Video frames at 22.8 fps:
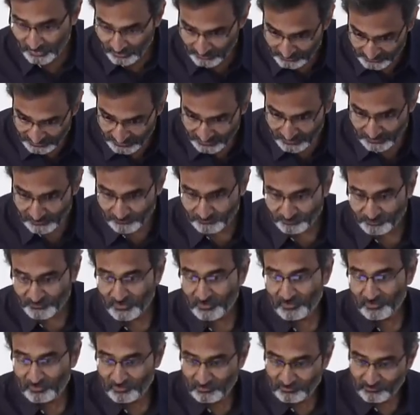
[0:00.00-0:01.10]
the
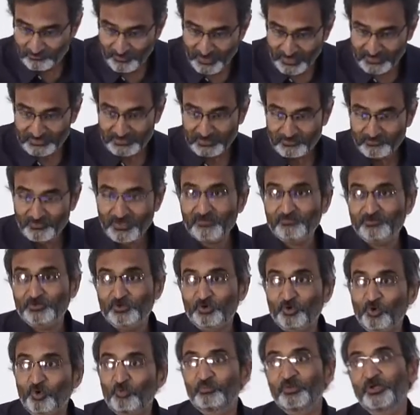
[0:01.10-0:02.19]
fact that we have to
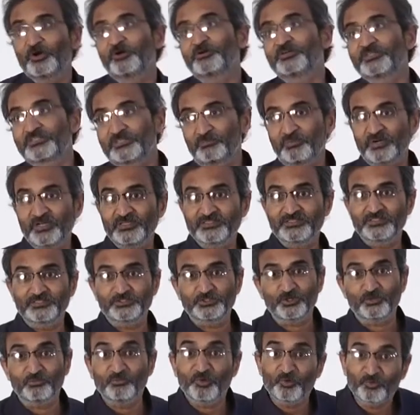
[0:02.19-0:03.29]
go beyond surprise and
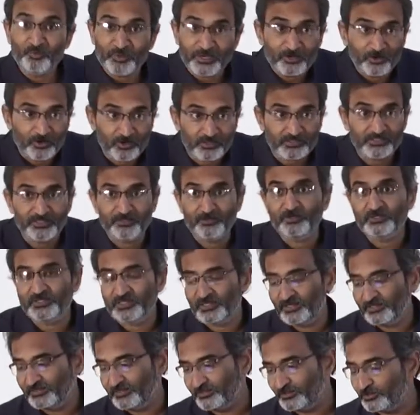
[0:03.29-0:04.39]
shock. Oh my God, they are not
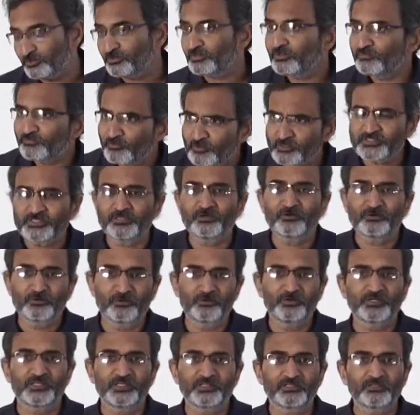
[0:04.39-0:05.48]
telling the truth. Of course, they are not
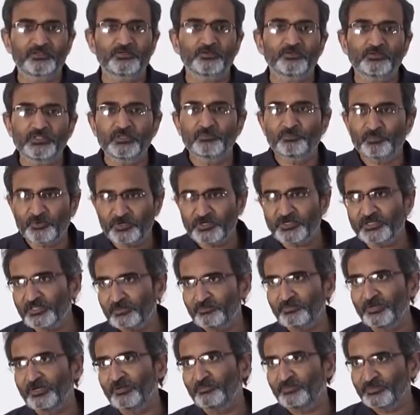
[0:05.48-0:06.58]
going to tell the truth. They are political
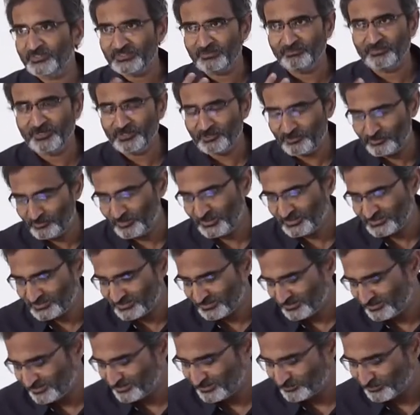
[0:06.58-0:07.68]
biopics. They are meant to be
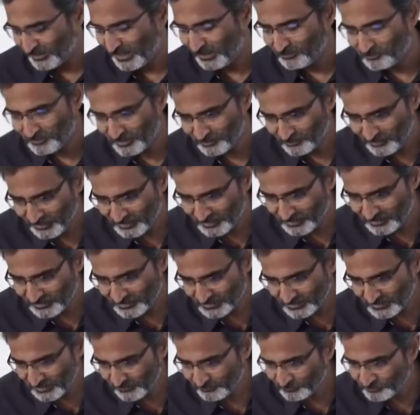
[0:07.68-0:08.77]
campaign vehicles.
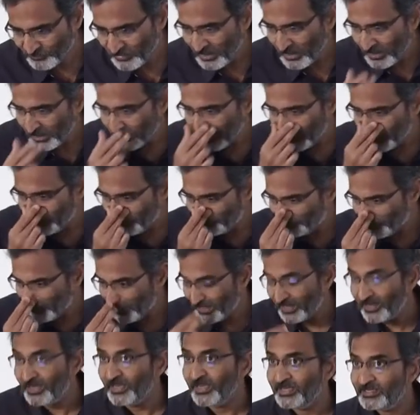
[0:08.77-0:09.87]
Okay? Now,
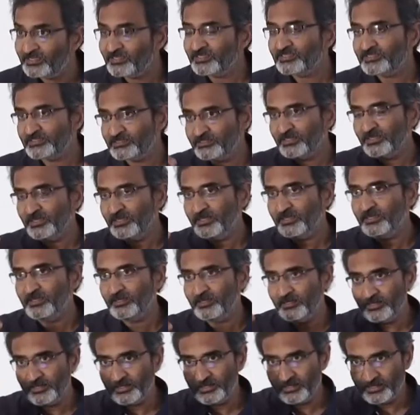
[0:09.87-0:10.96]
it is
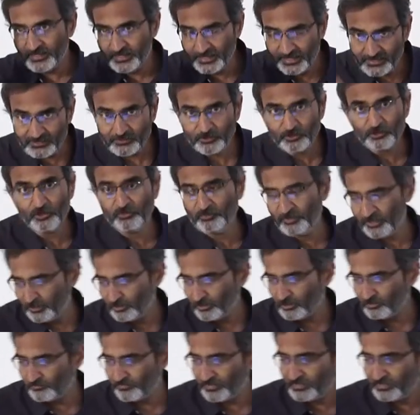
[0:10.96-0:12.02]
in the domain of